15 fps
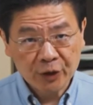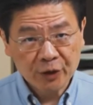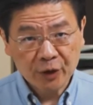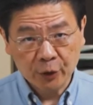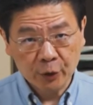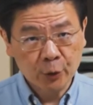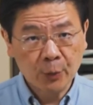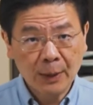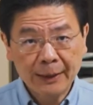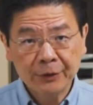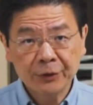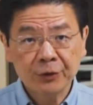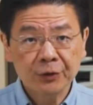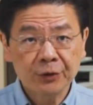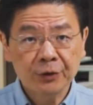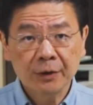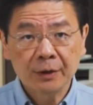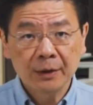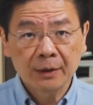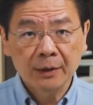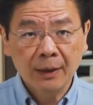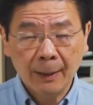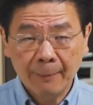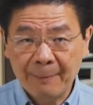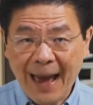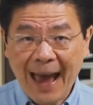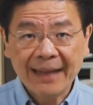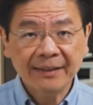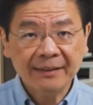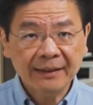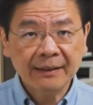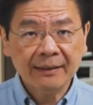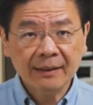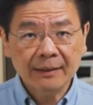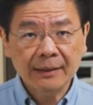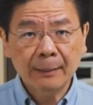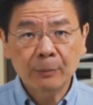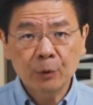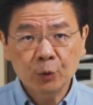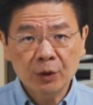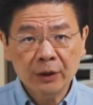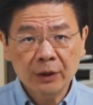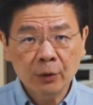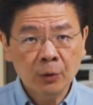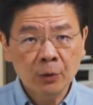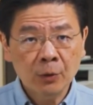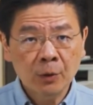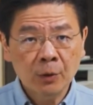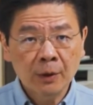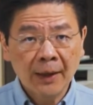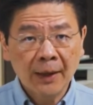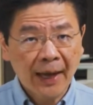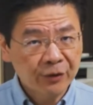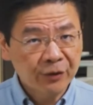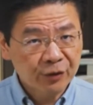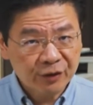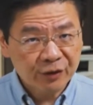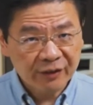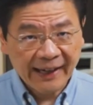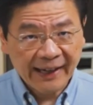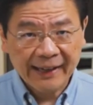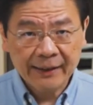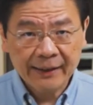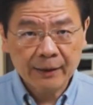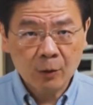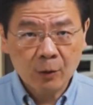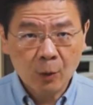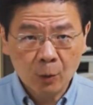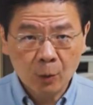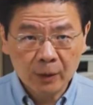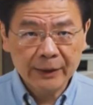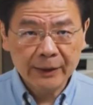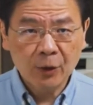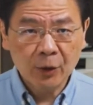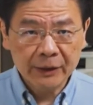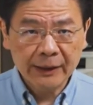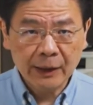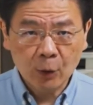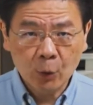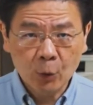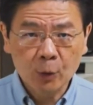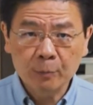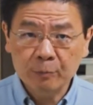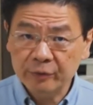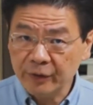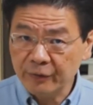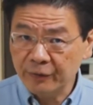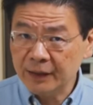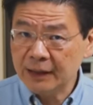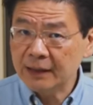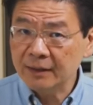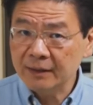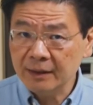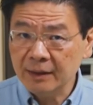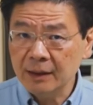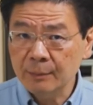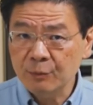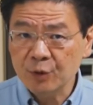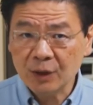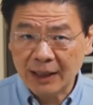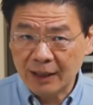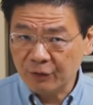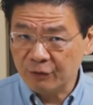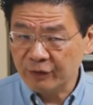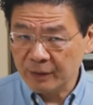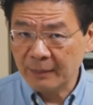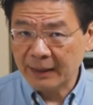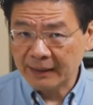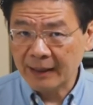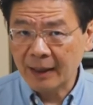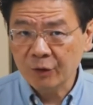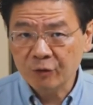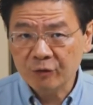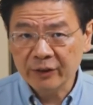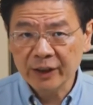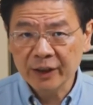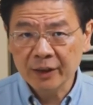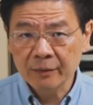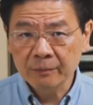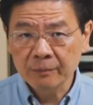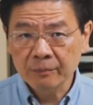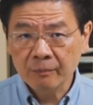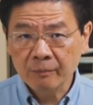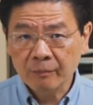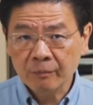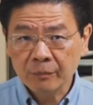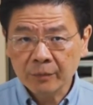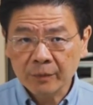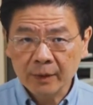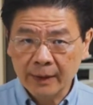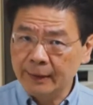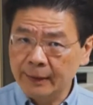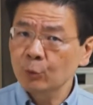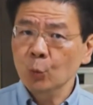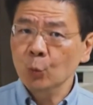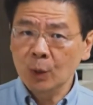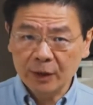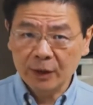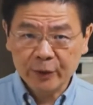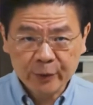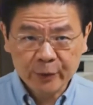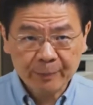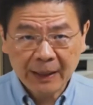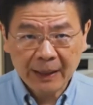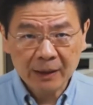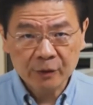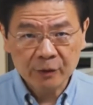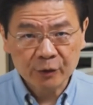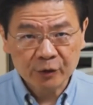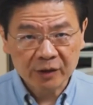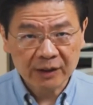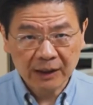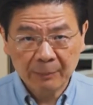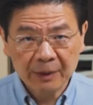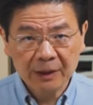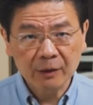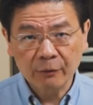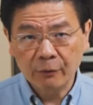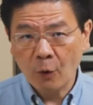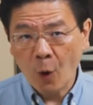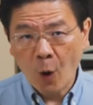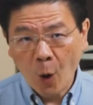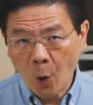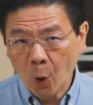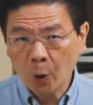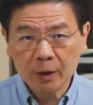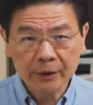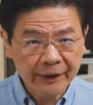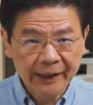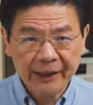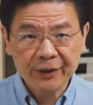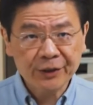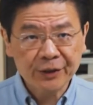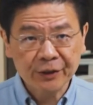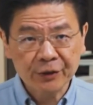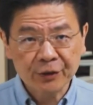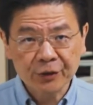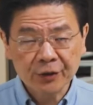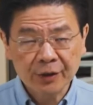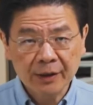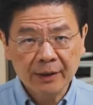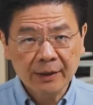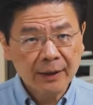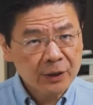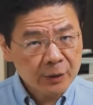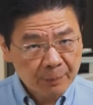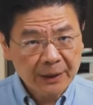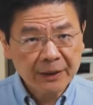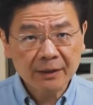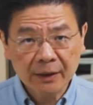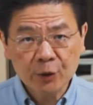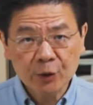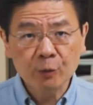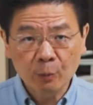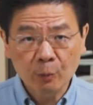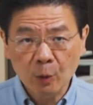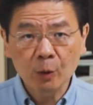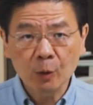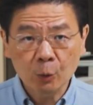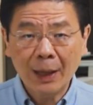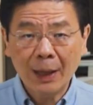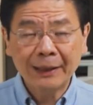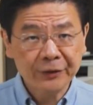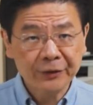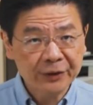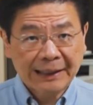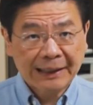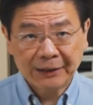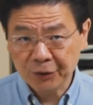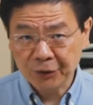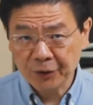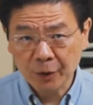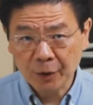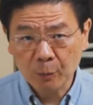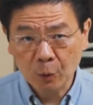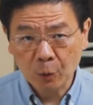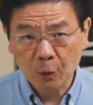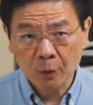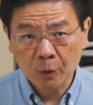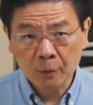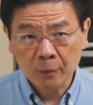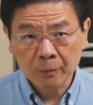as the US, abandoning the WTO and trading only on their own preferred terms country by country, it will spell trouble for all nations, especially small ones like Singapore.